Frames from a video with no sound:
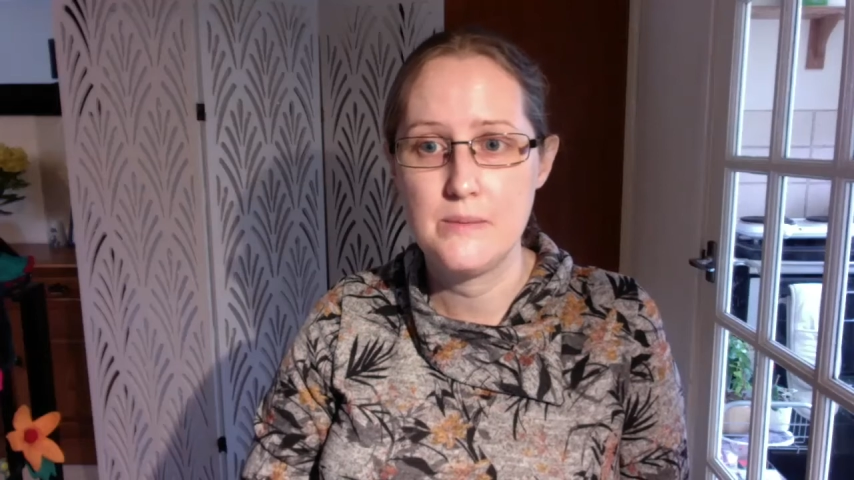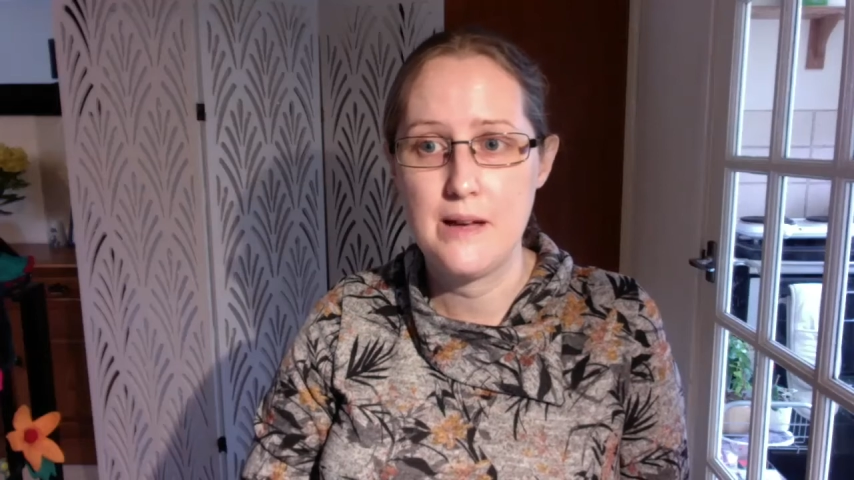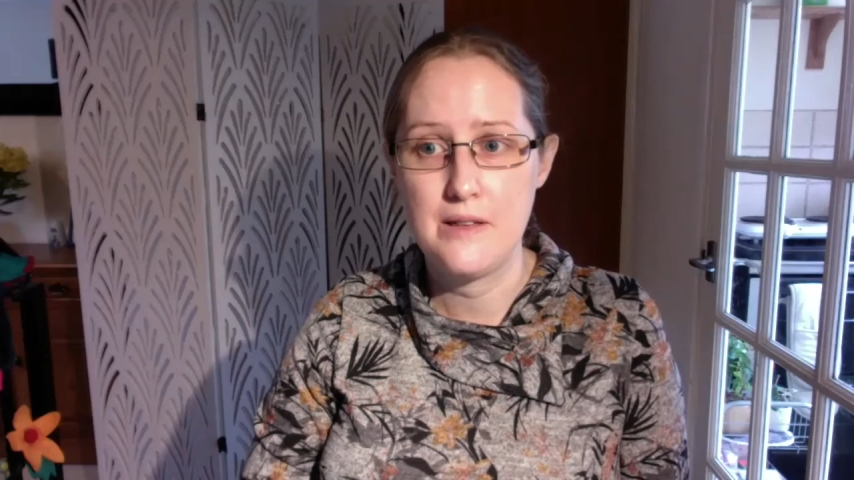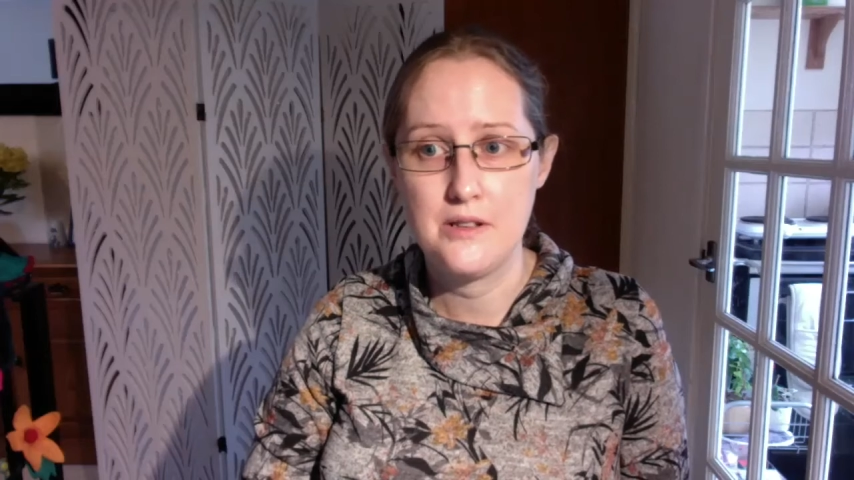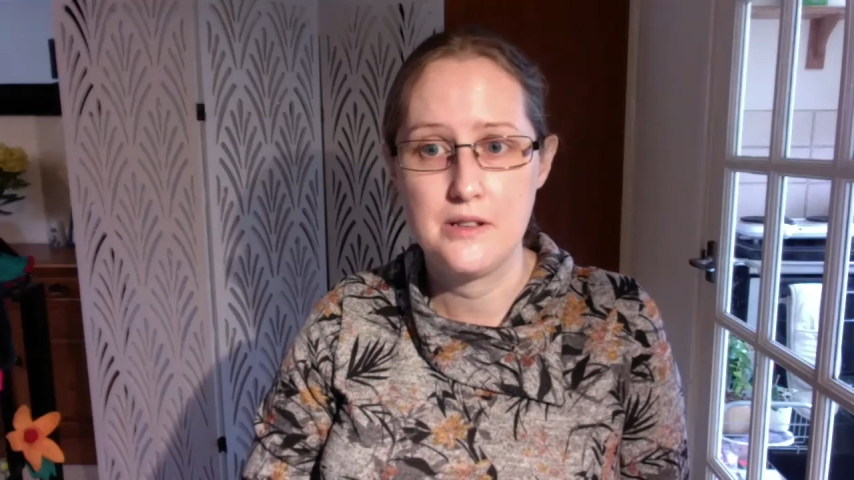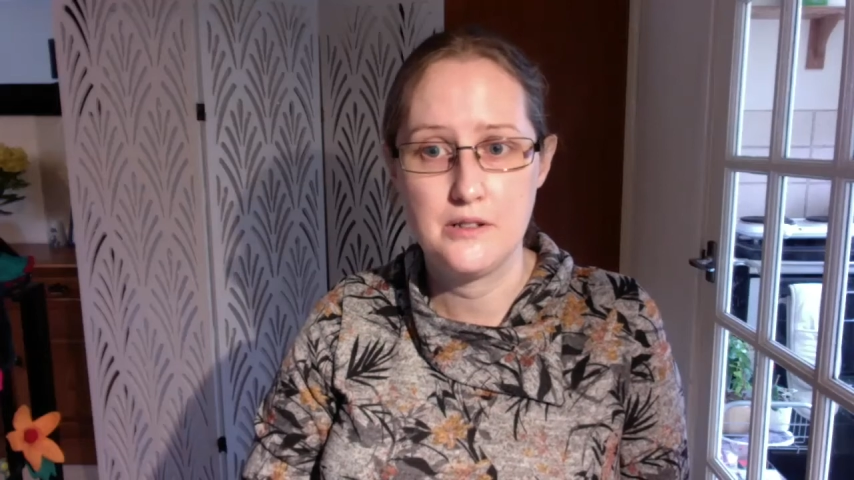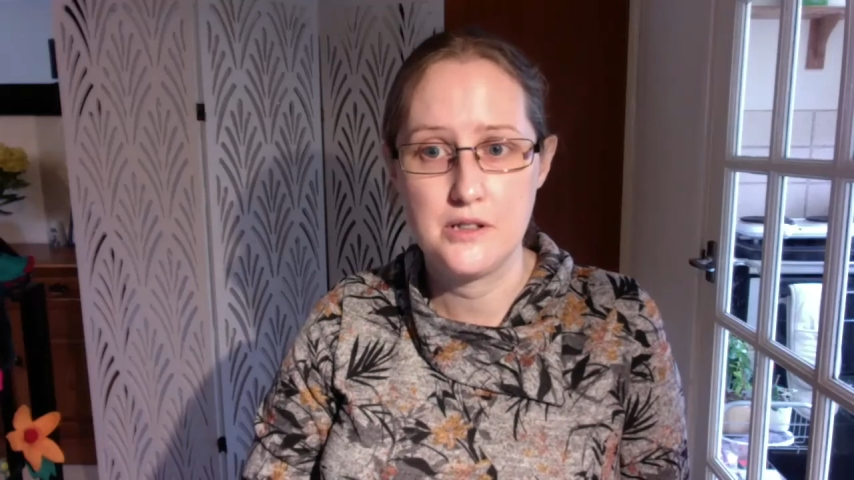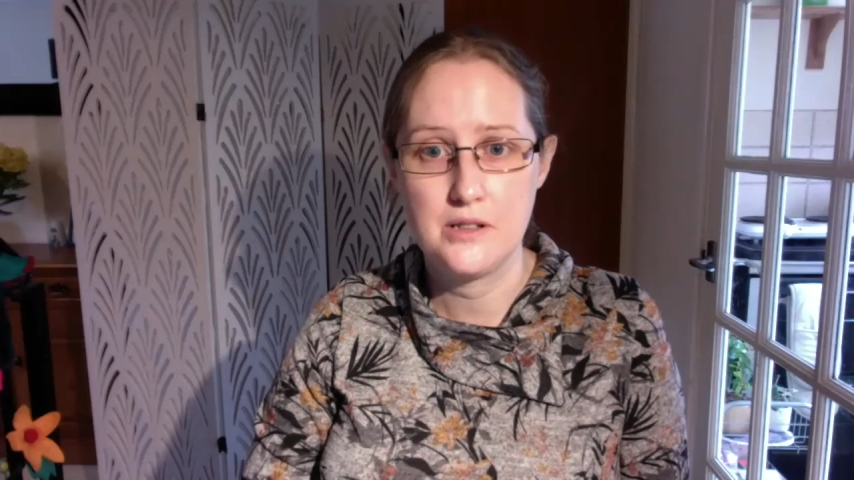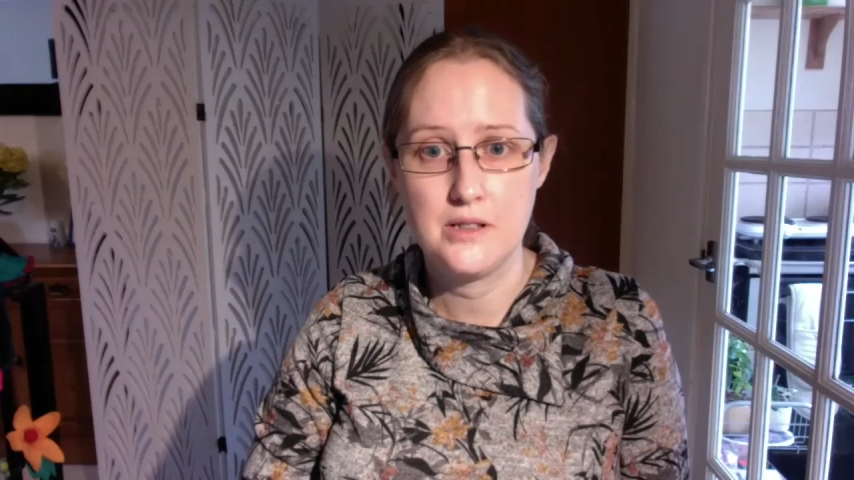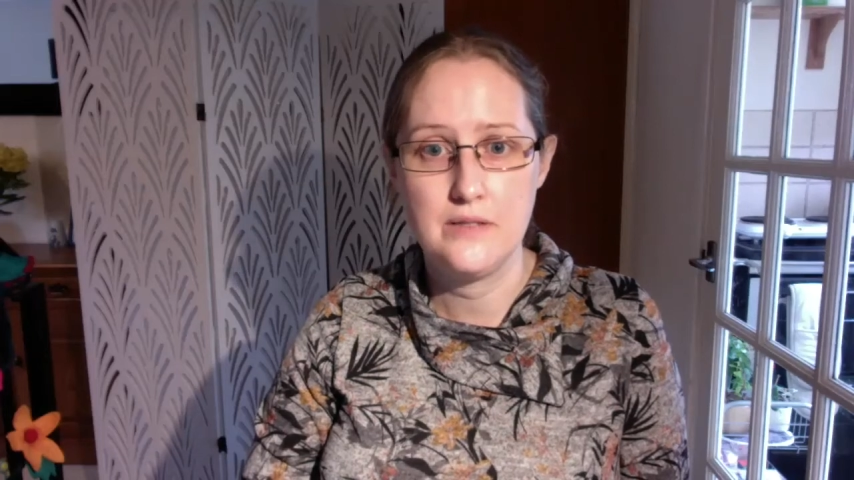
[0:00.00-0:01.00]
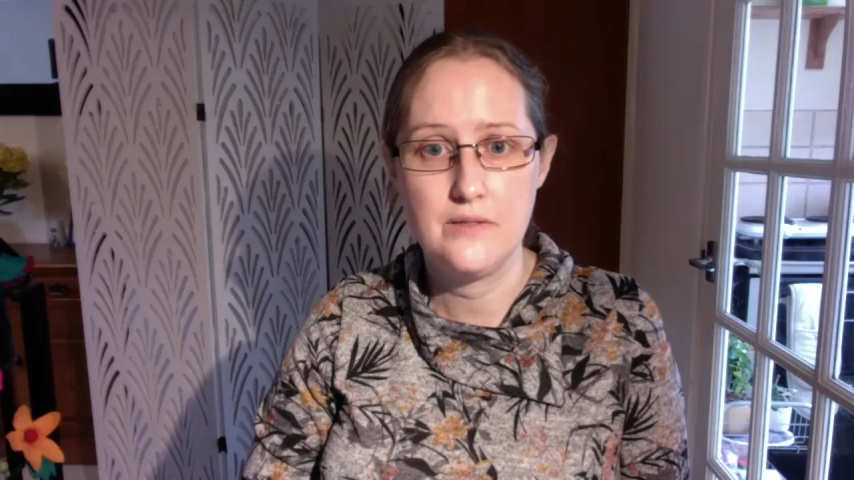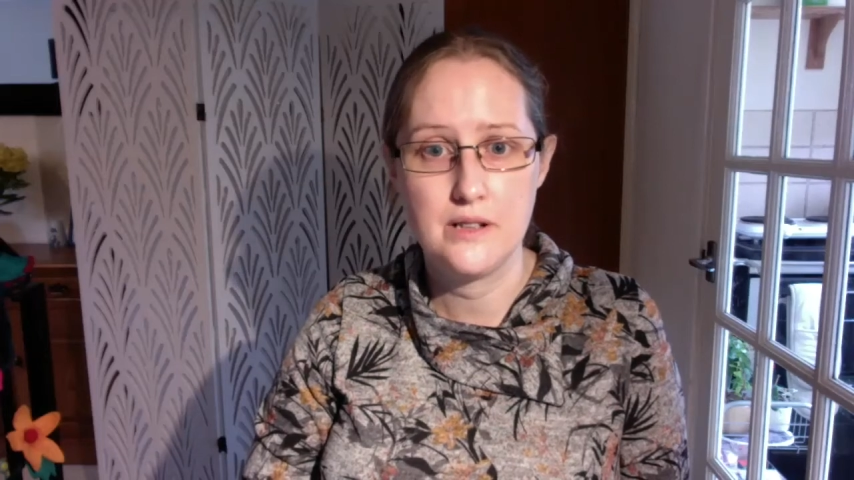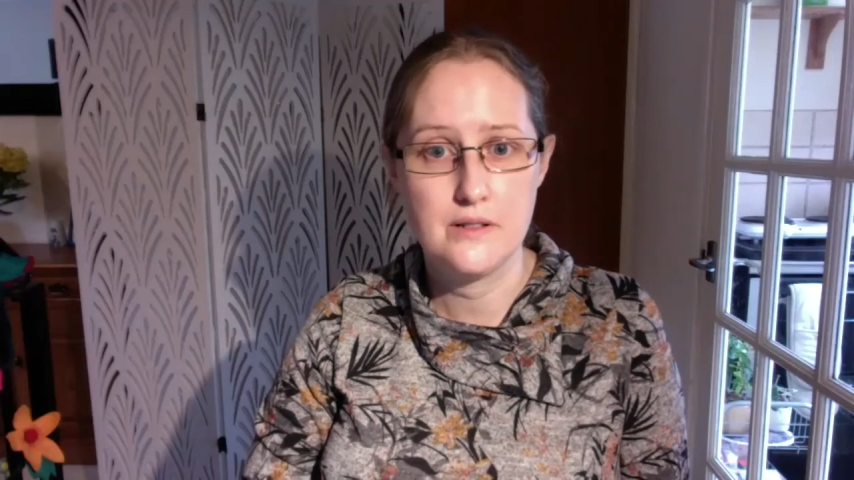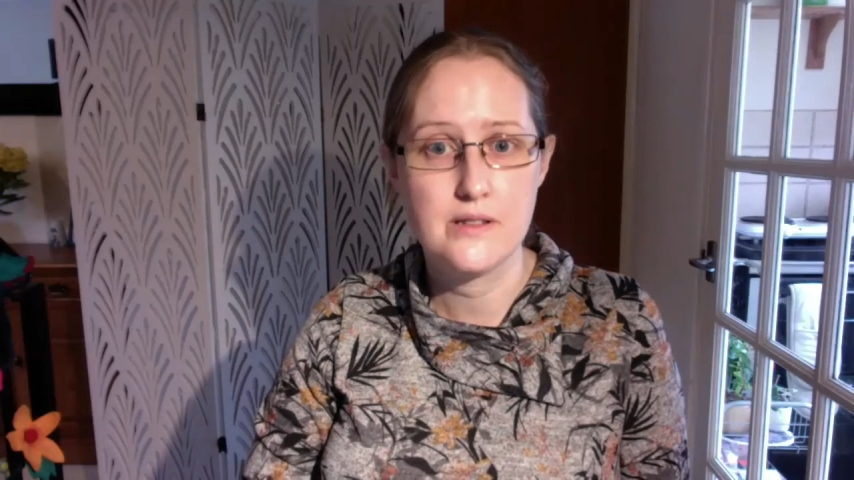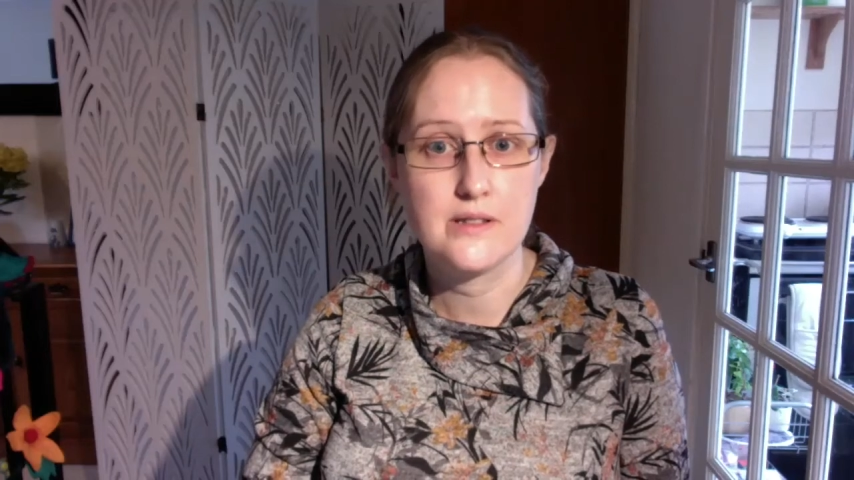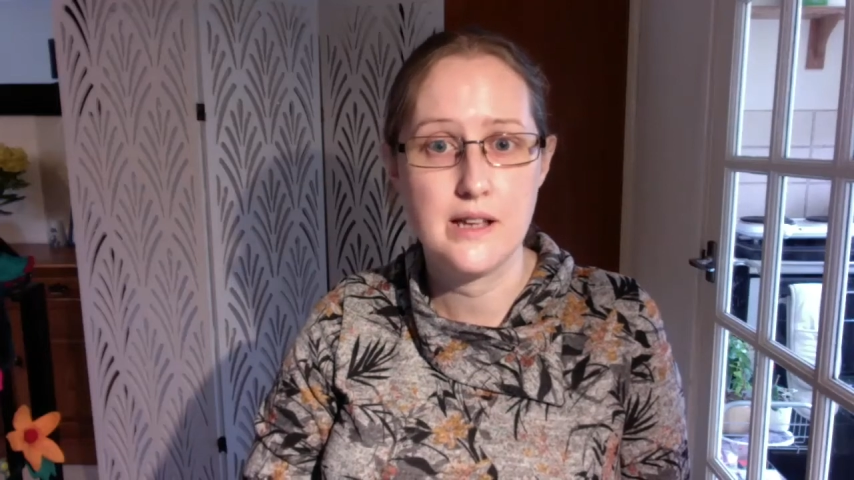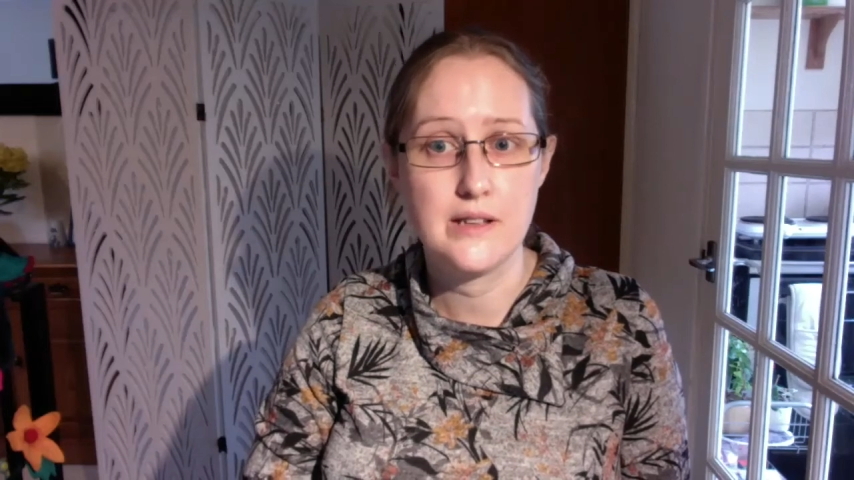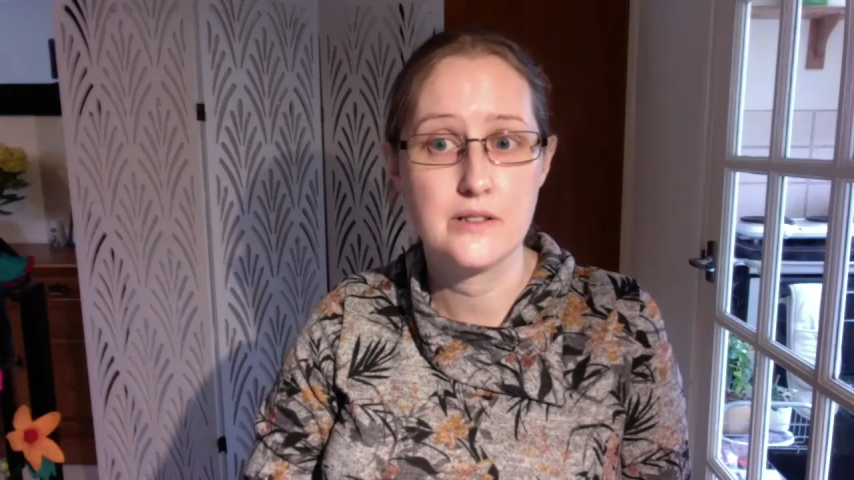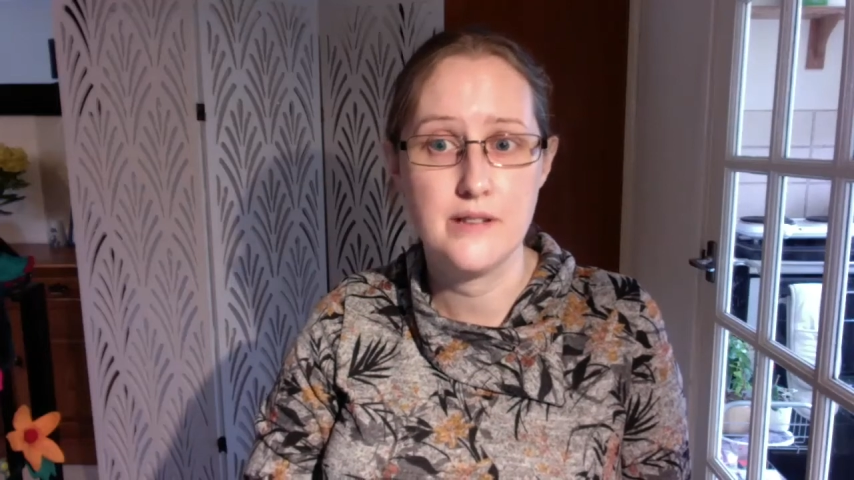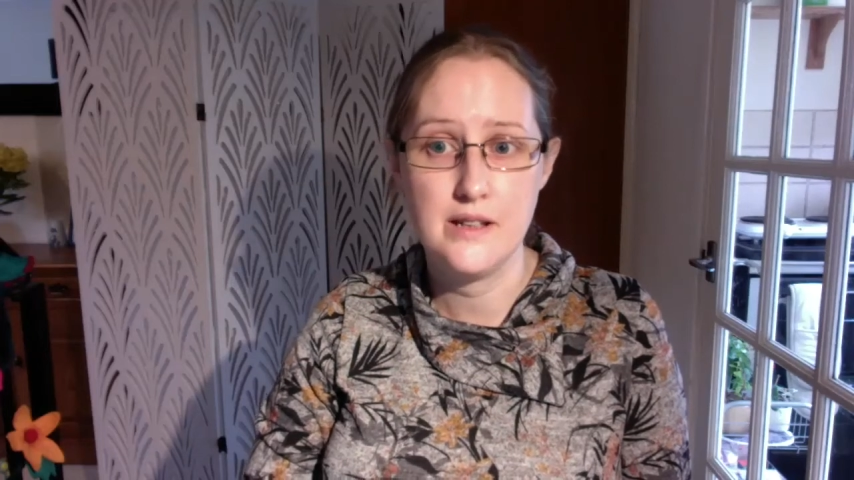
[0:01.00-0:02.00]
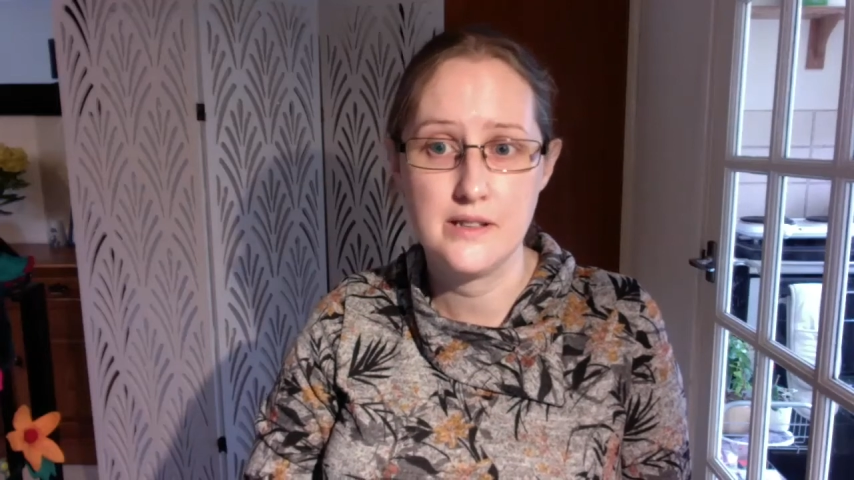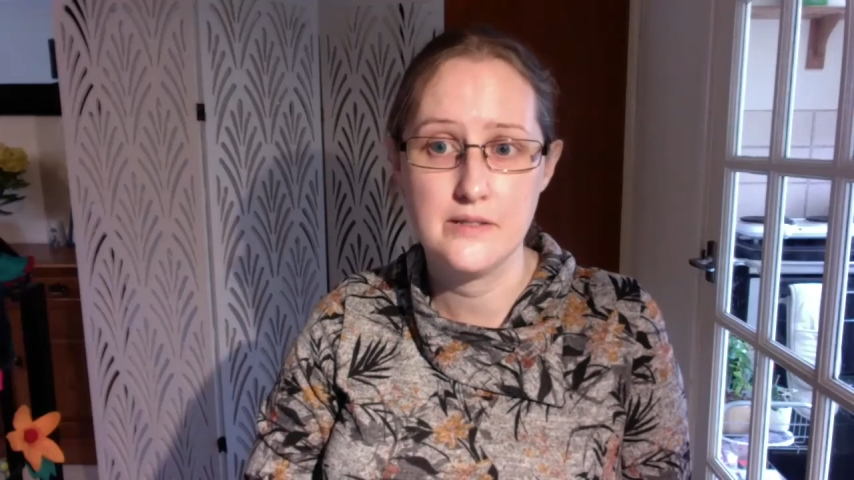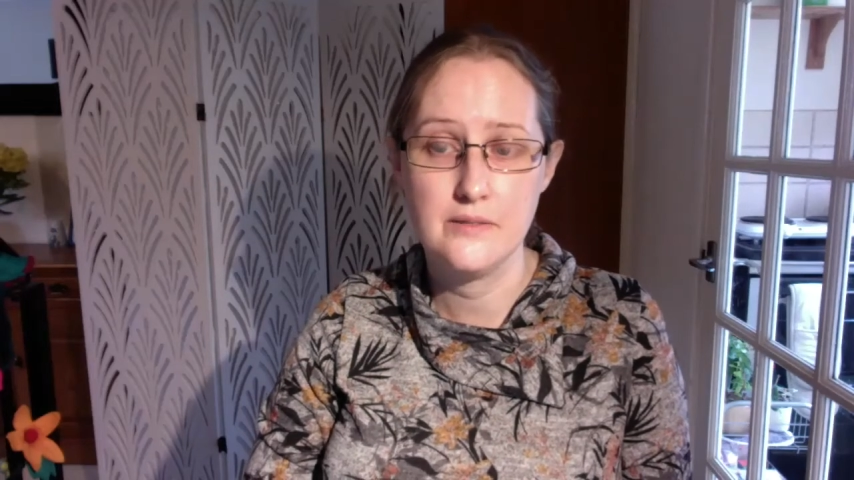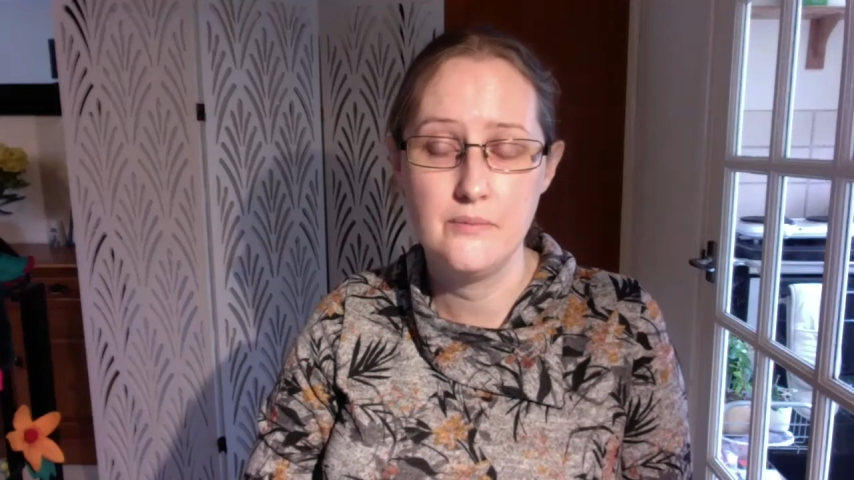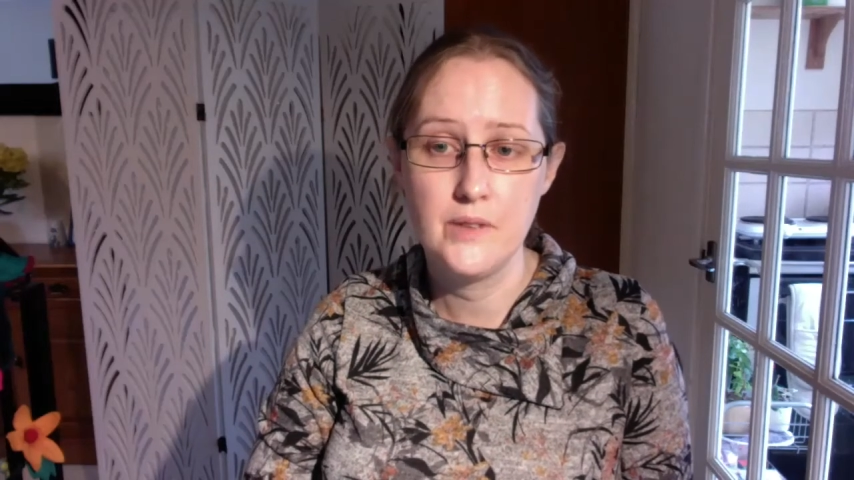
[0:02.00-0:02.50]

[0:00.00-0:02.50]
methodologically rigorous and creative,